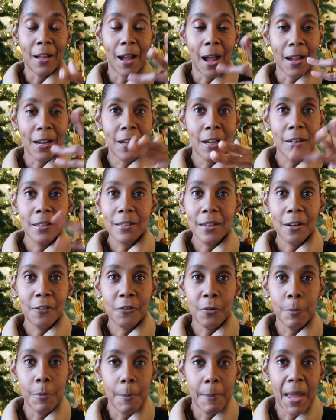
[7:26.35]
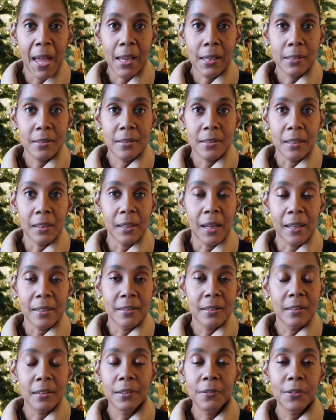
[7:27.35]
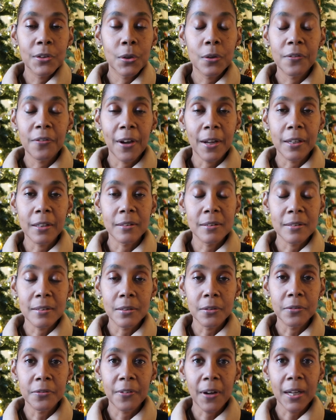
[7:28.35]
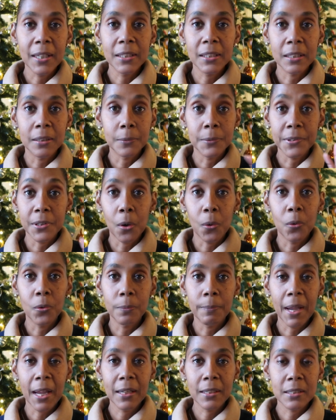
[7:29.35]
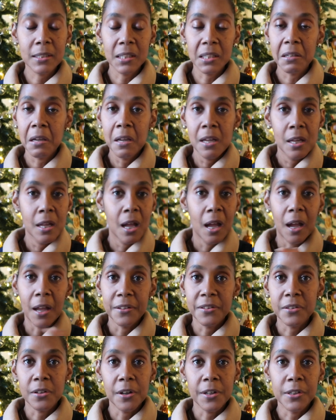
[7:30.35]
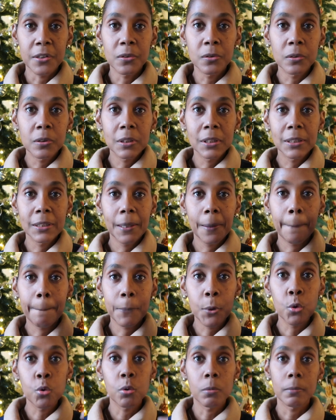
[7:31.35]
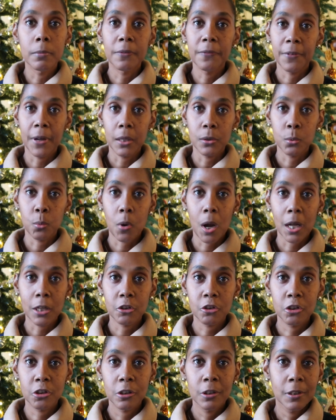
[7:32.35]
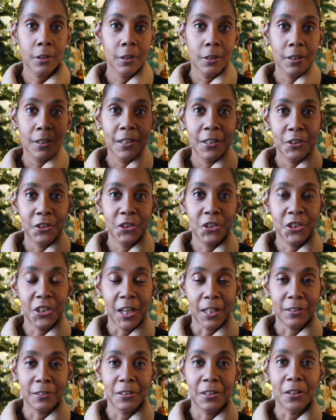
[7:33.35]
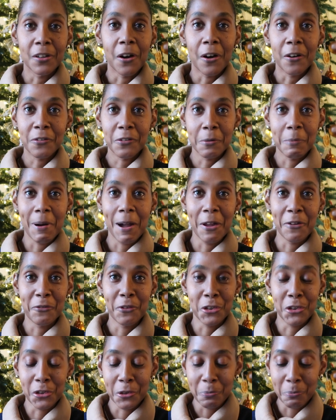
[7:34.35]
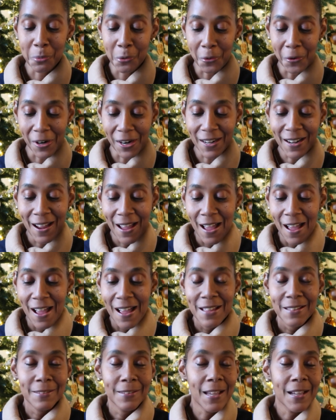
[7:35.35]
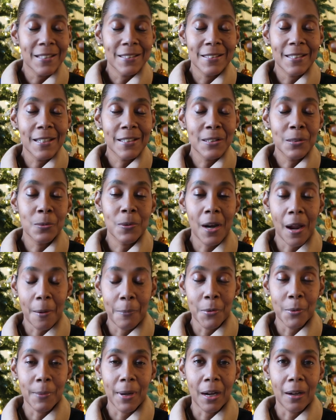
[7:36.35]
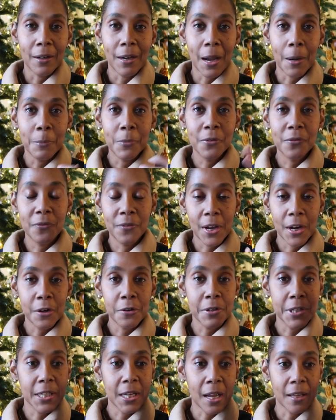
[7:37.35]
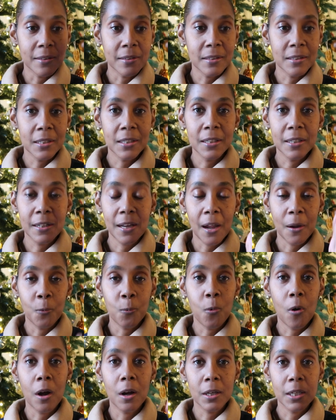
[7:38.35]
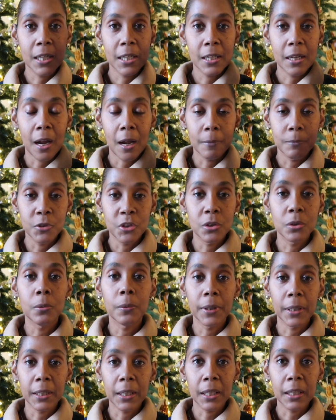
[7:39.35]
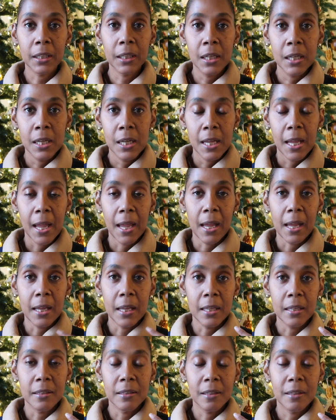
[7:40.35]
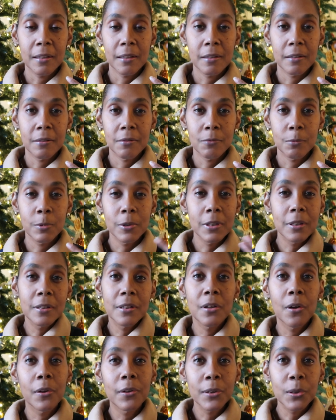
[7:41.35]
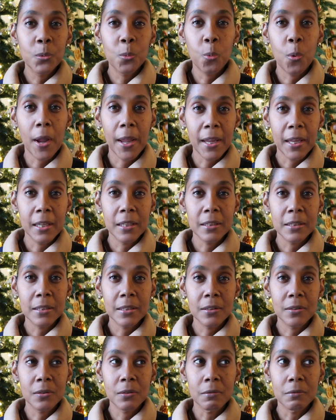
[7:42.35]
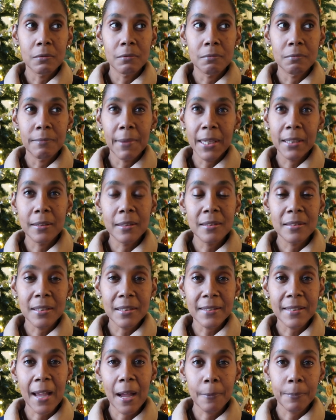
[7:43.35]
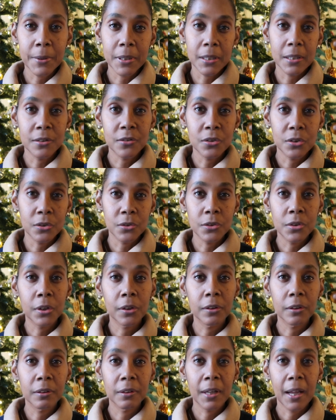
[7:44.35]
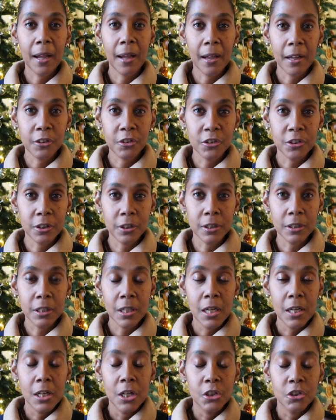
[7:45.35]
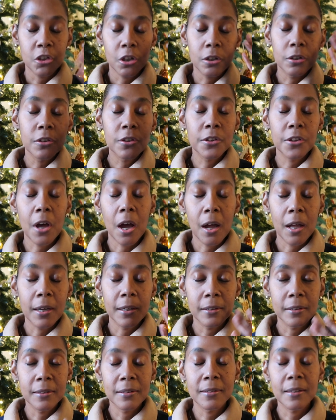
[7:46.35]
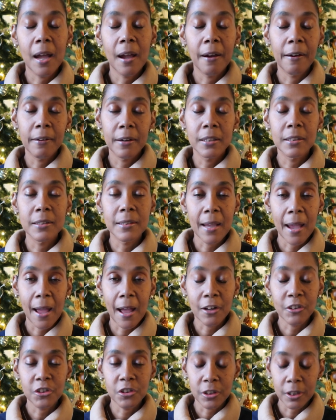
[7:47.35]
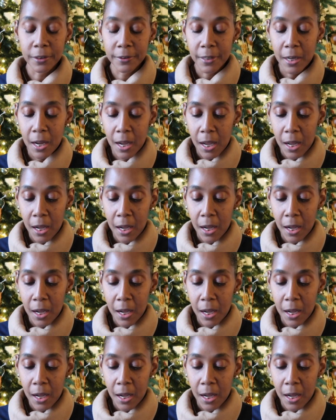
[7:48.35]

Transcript: I, I cut it out from a magazine. I didn't even know if I could still find it. It was an old magazine. I started Googling, boom, found the watch. Checked it off of my vision board. That, that's what I'm about. I'm a very, I see it, I want it, I'm doing it. And really the only way to make these things happen is to turn action, turn thought and desire into action.